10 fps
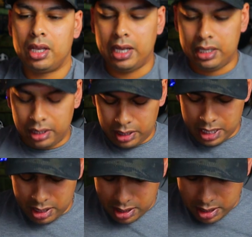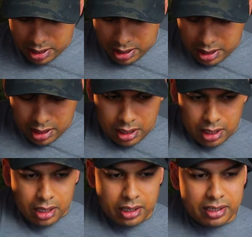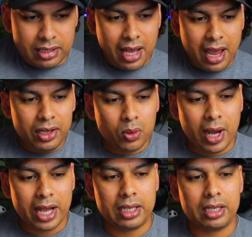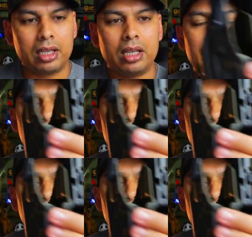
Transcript: And then the Sidewinder